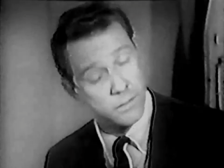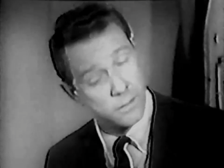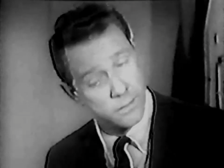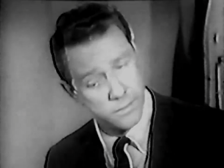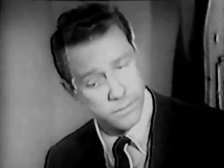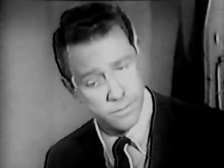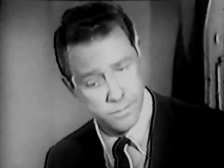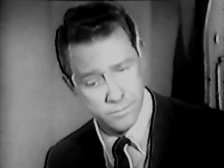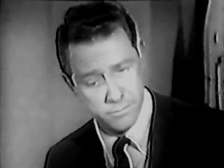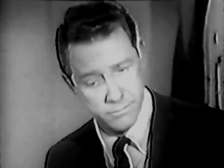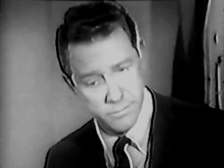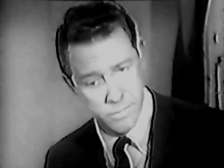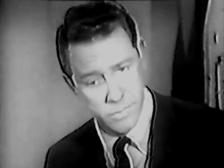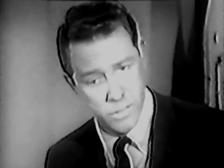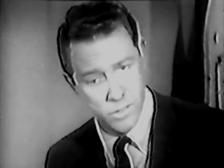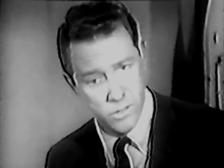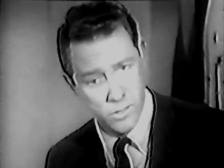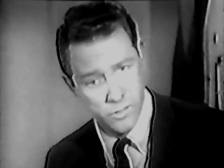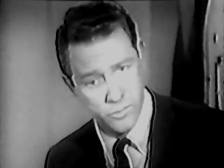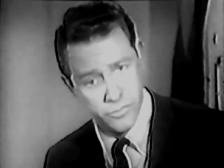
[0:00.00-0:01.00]
Uh,
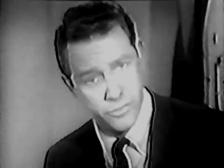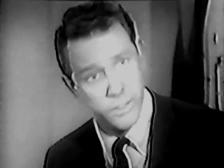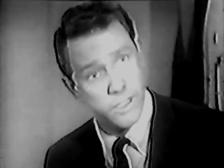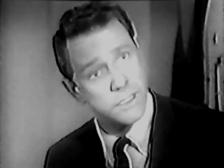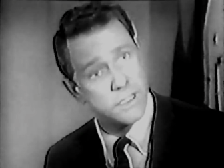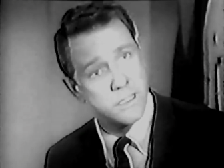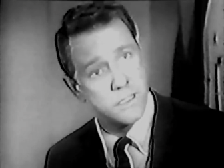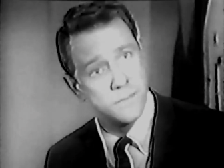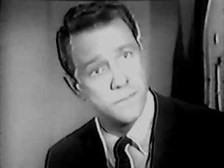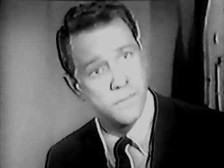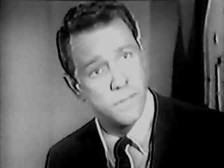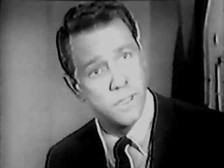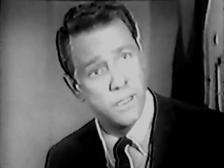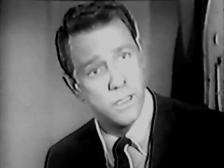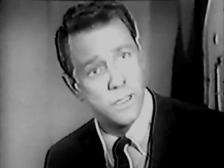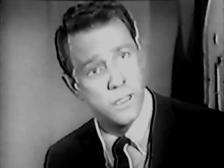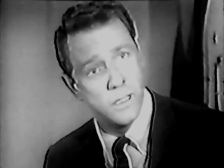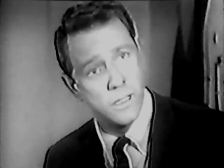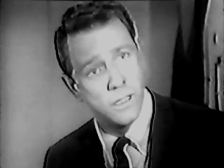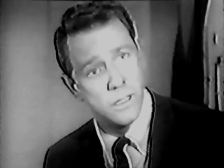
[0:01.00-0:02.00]
it all fits.
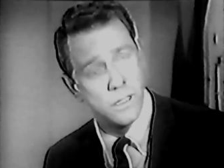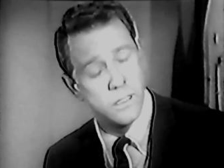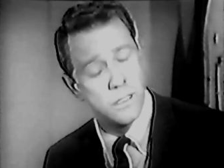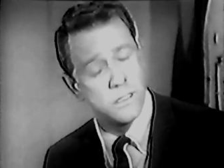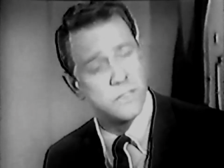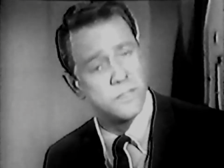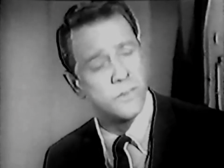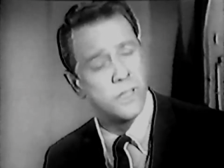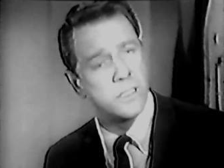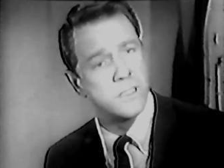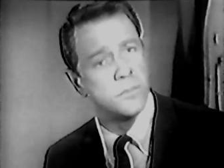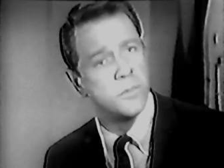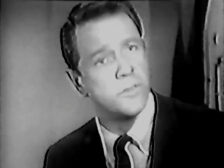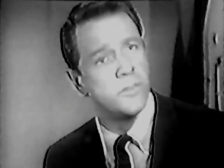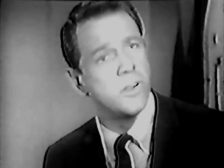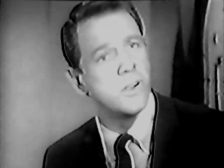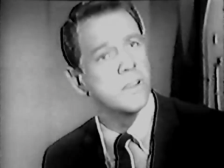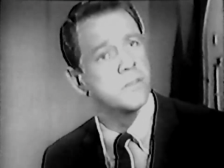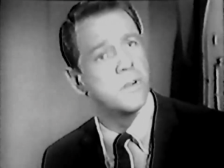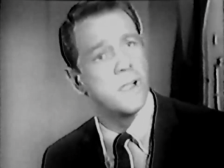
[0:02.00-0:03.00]
He's a victim
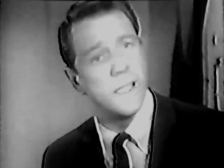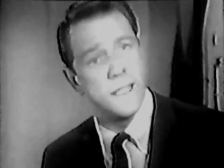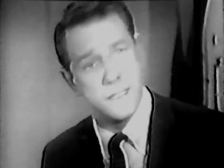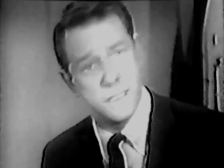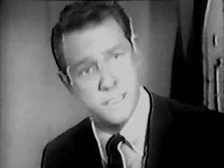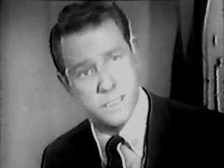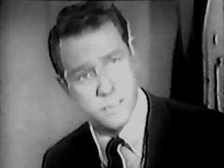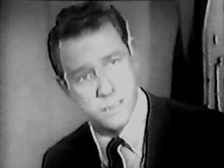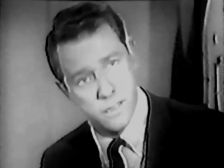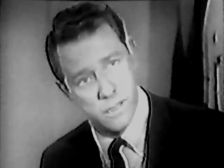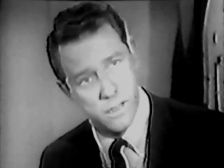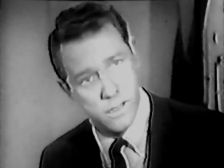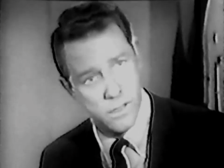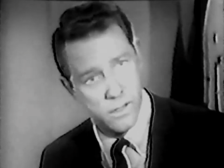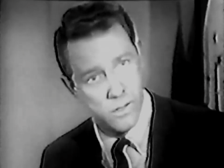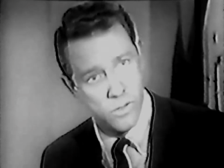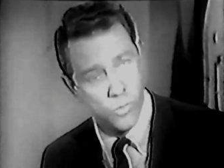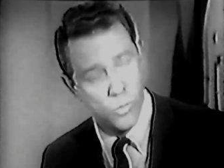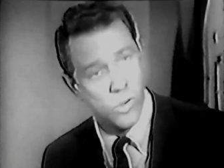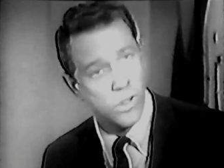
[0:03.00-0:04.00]
of arthritis,
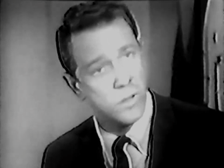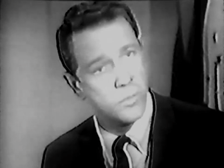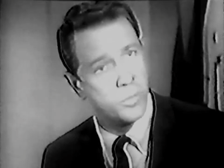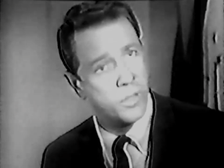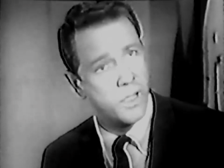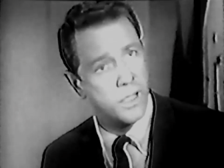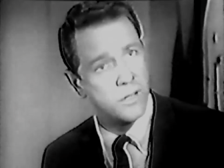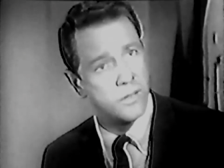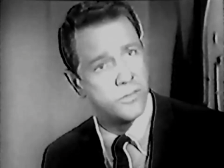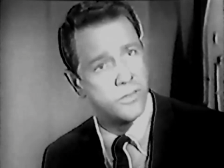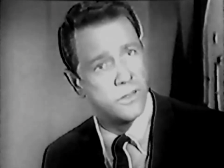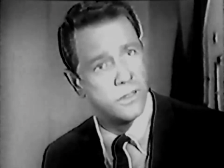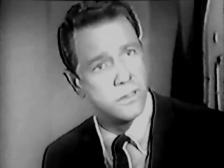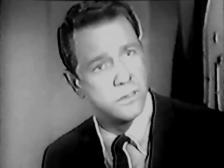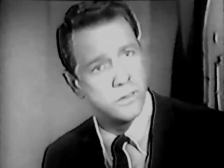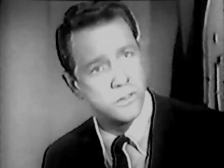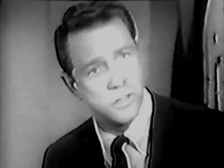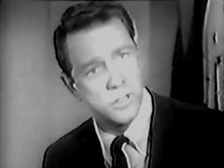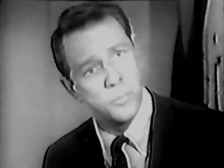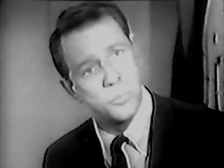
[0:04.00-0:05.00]
one
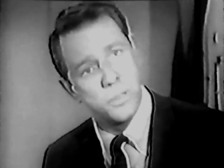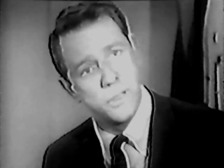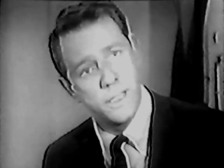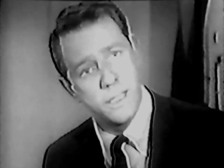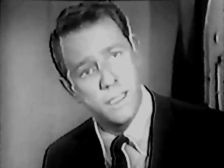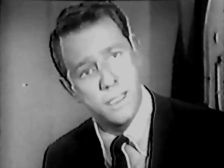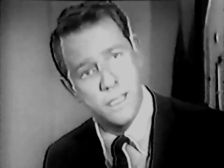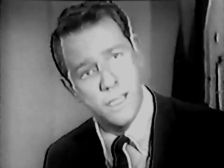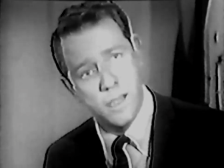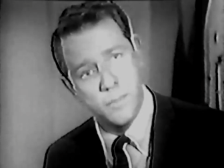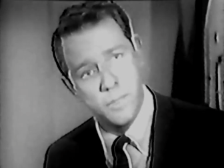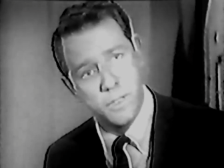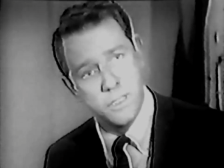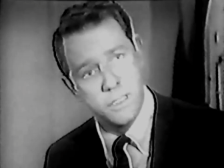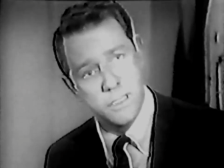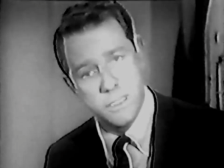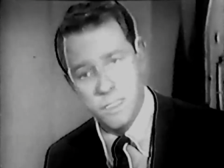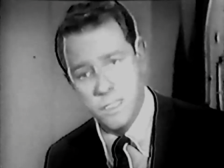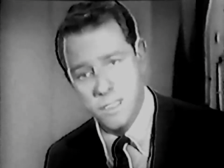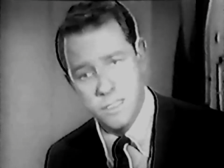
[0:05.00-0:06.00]
painful, crippling
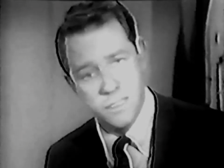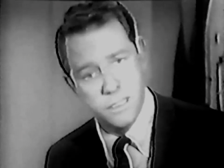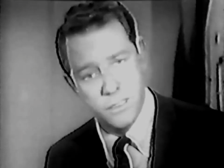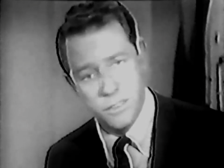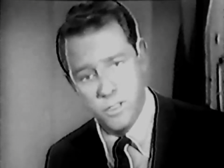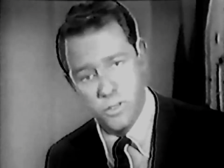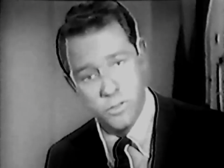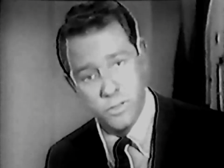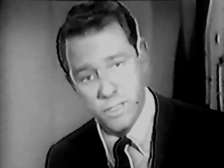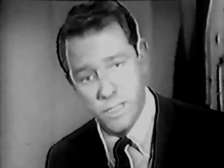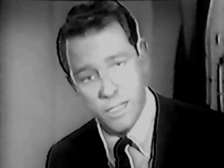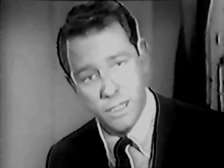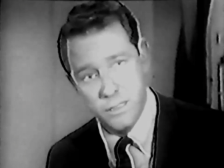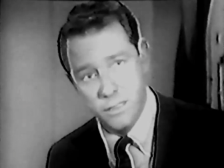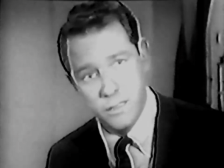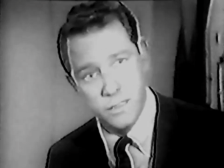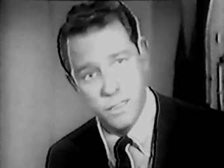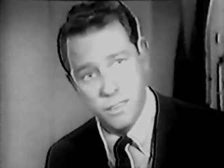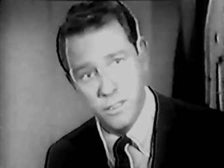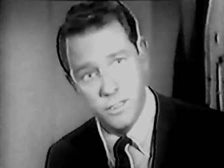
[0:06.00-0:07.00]
common disease that no
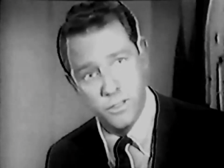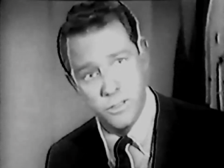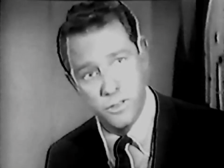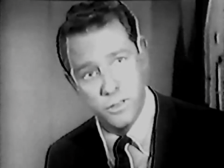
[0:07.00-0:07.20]
doctor can